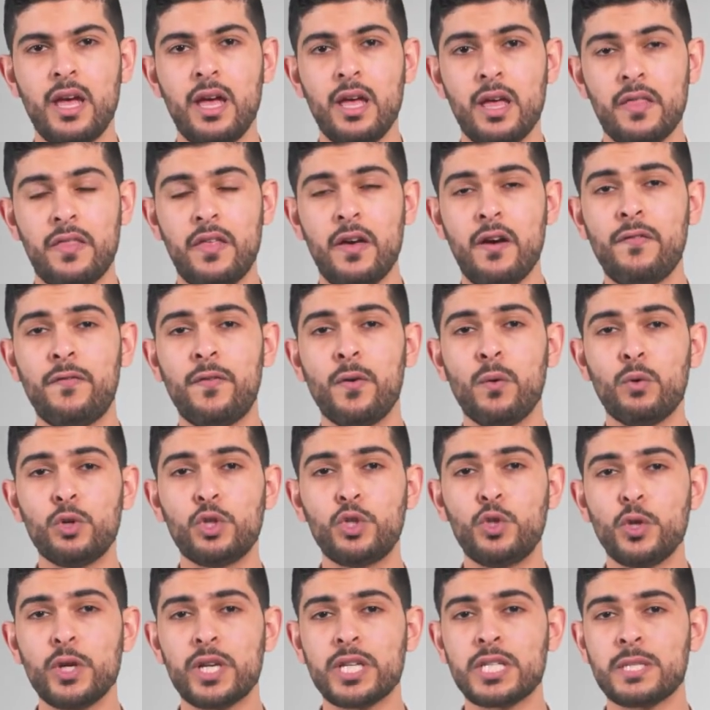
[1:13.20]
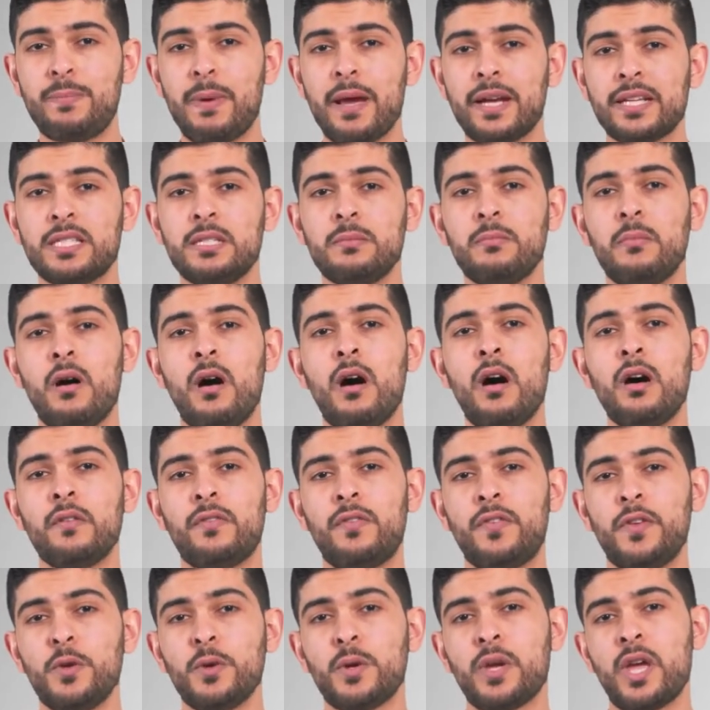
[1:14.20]
Therefore, would you expect demand for
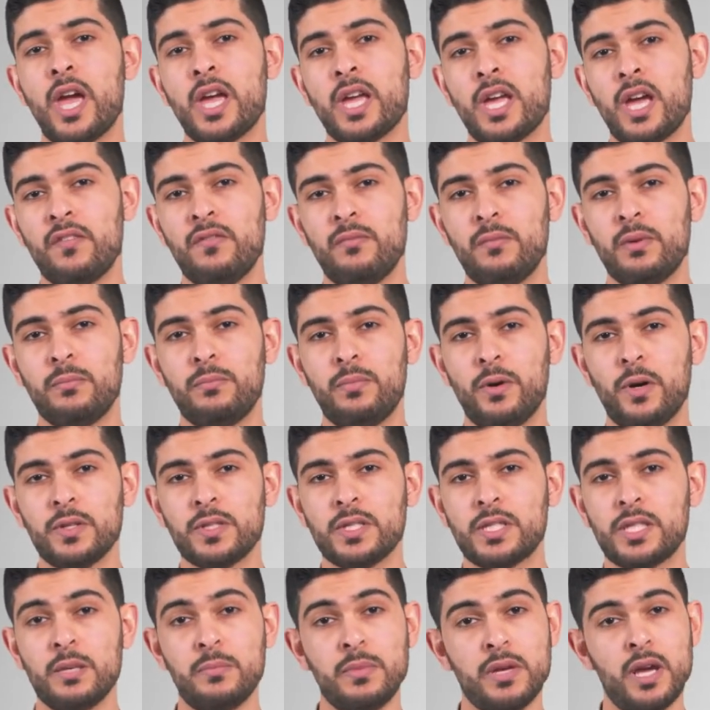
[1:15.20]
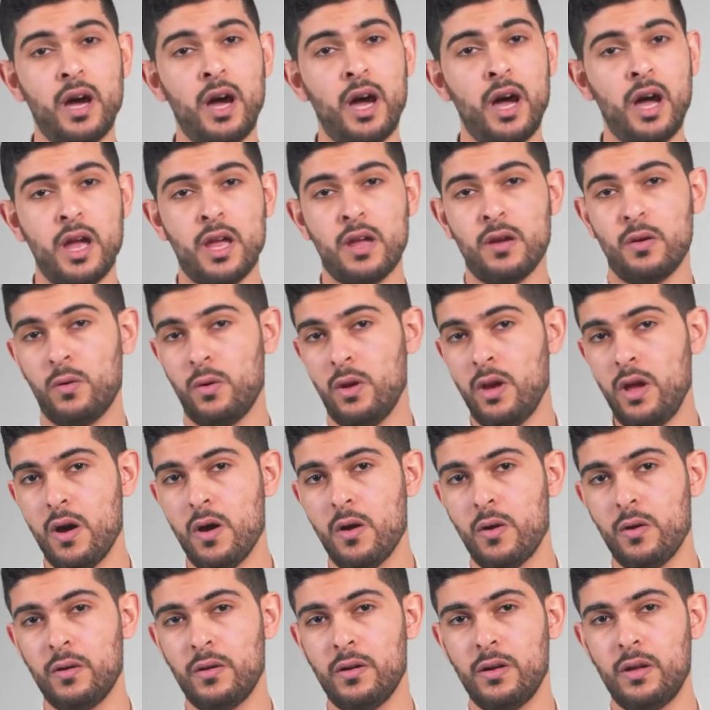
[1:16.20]
UK government bonds to be high or
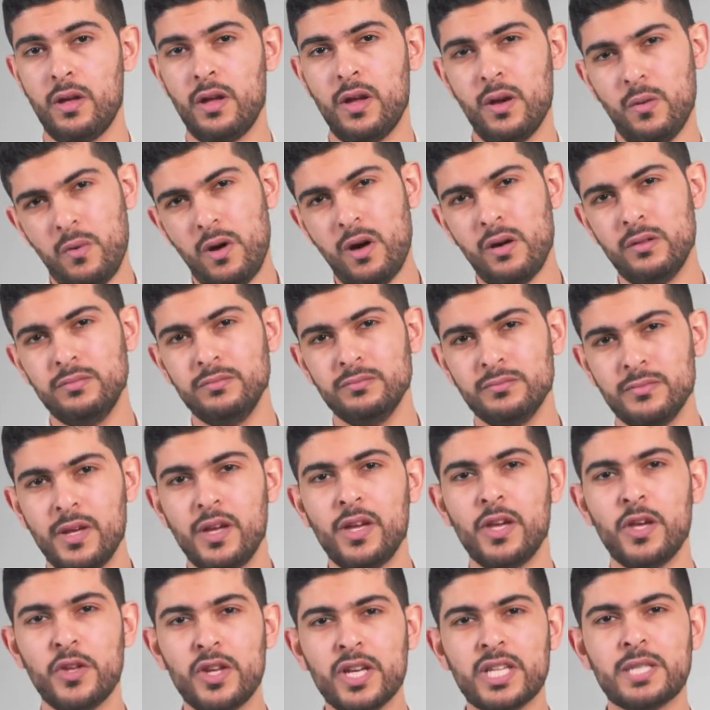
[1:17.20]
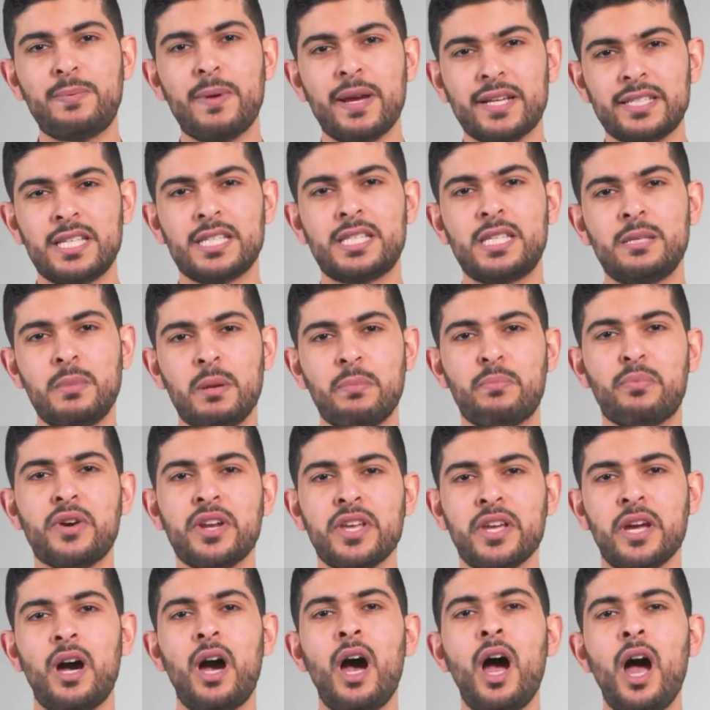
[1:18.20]
low? Well, you'd expect it to be pretty
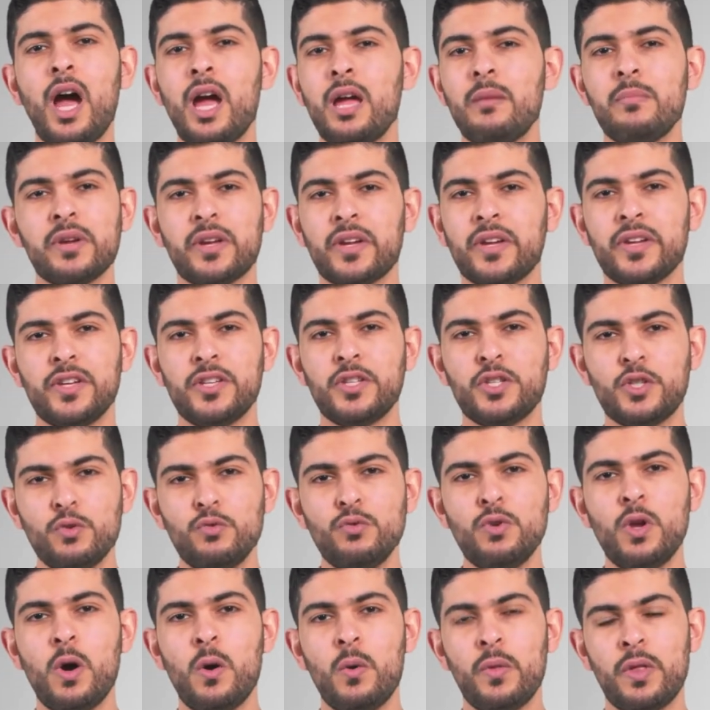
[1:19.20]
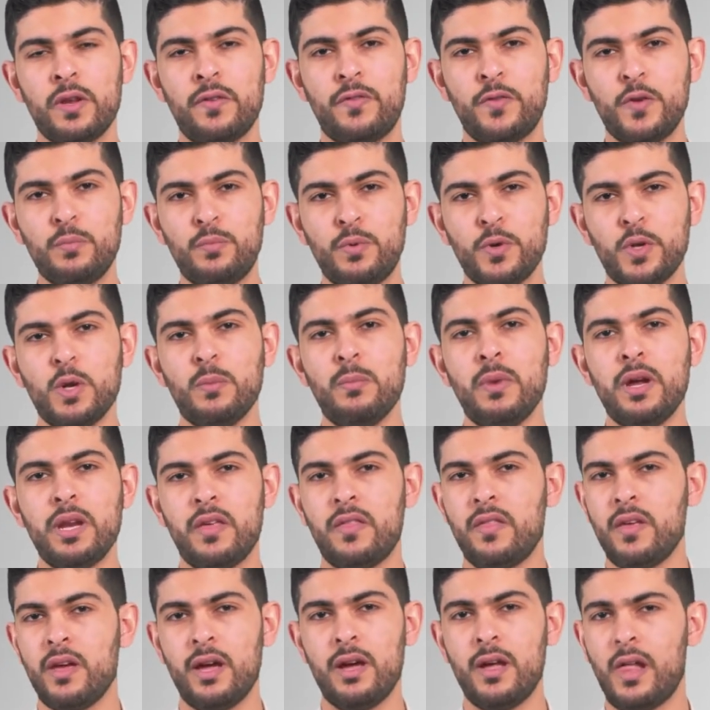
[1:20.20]
high because you know that if you put your money
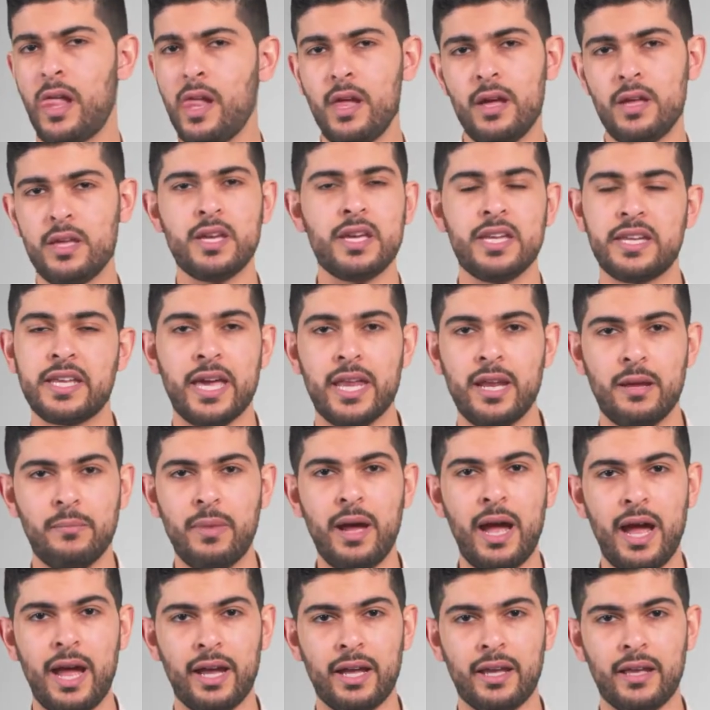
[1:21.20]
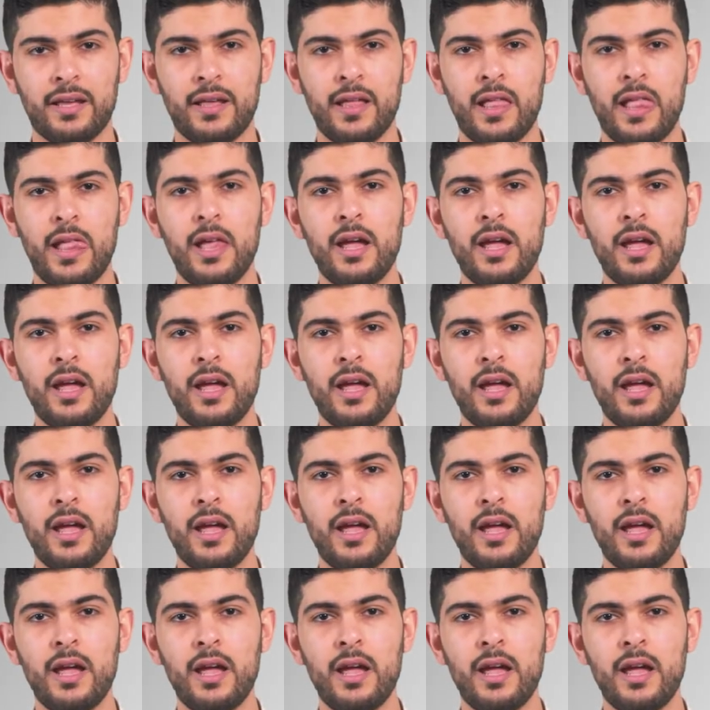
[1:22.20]
there, you're going to get it back.